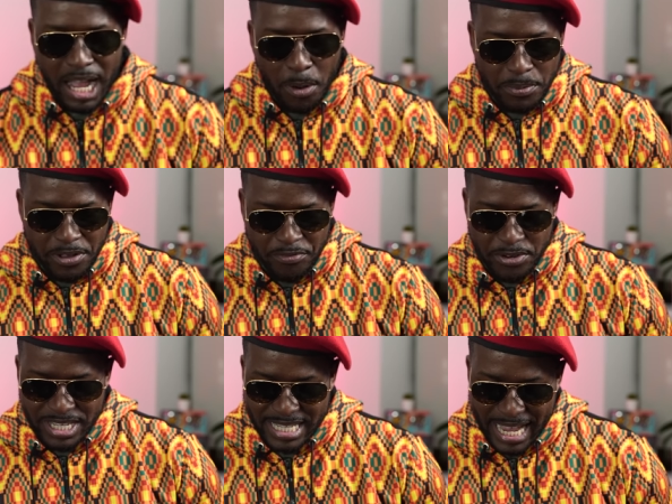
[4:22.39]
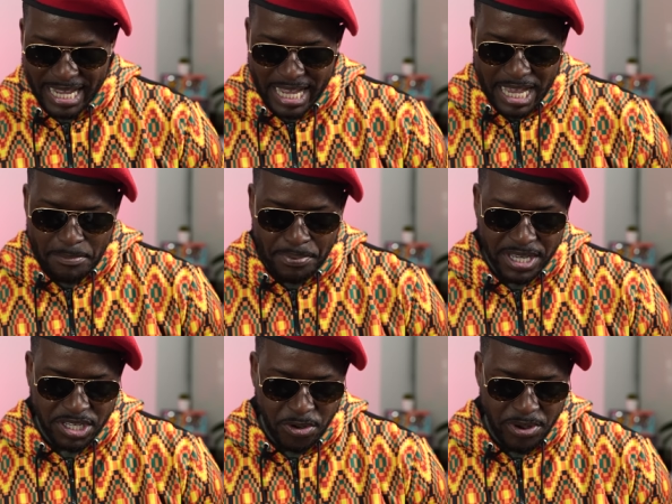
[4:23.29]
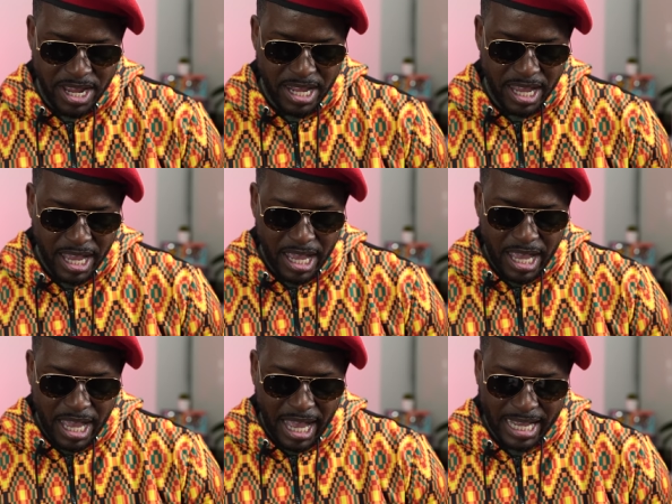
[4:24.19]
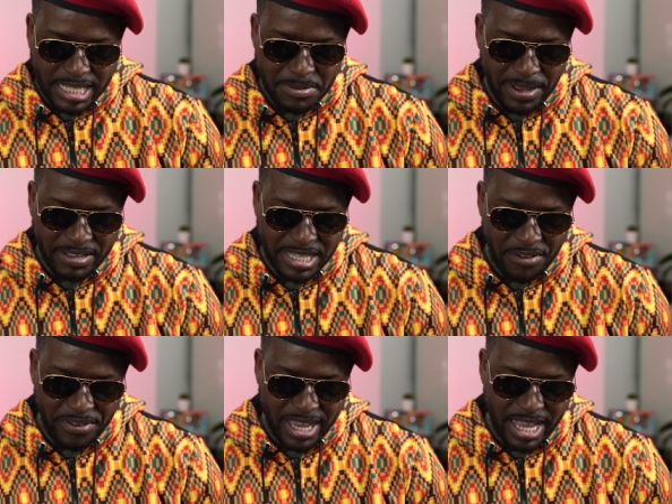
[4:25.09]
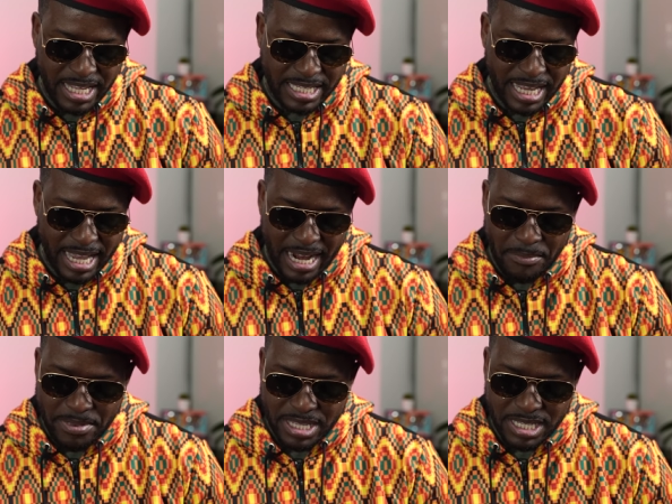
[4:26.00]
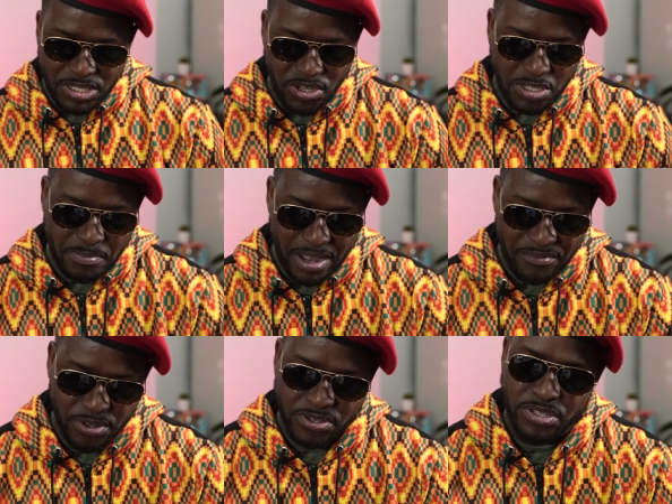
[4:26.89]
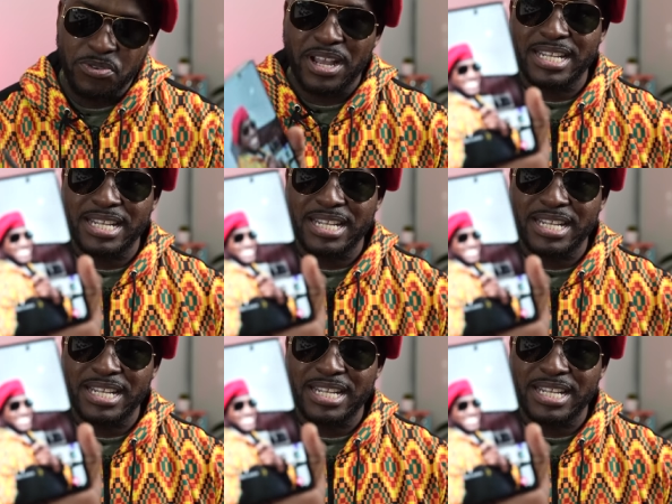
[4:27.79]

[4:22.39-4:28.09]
I open the phone inside, big screen. I can see myself again inside. I mean, this is just marvelous. Look